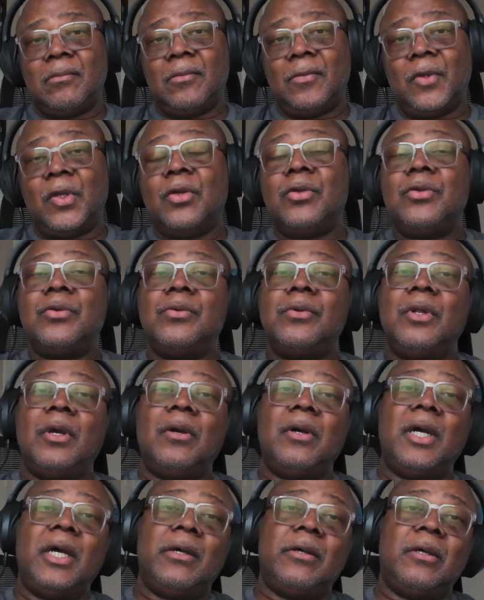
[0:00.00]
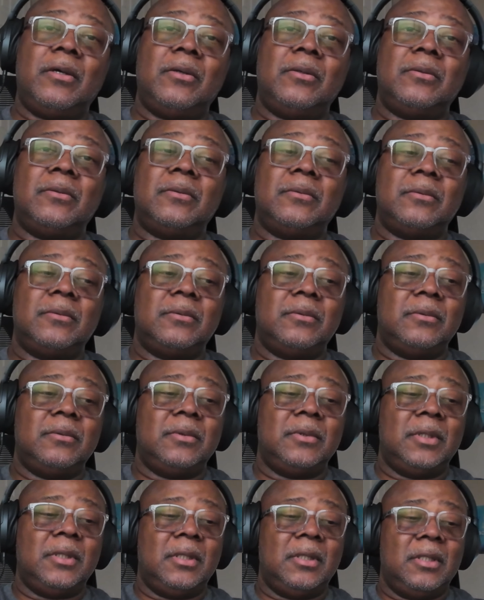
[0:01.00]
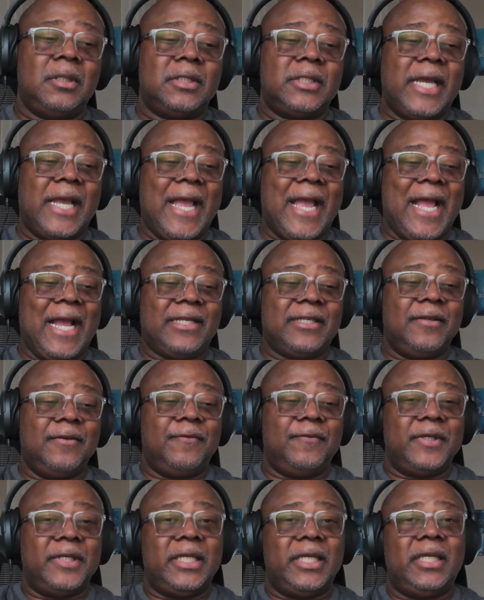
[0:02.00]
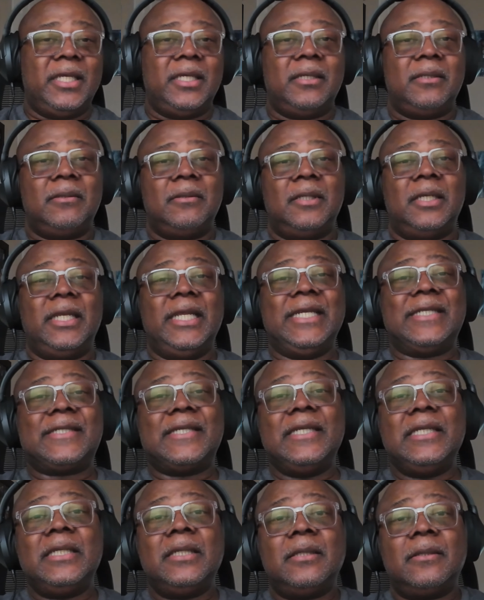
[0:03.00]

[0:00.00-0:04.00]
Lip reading: Do you know how to actively listen?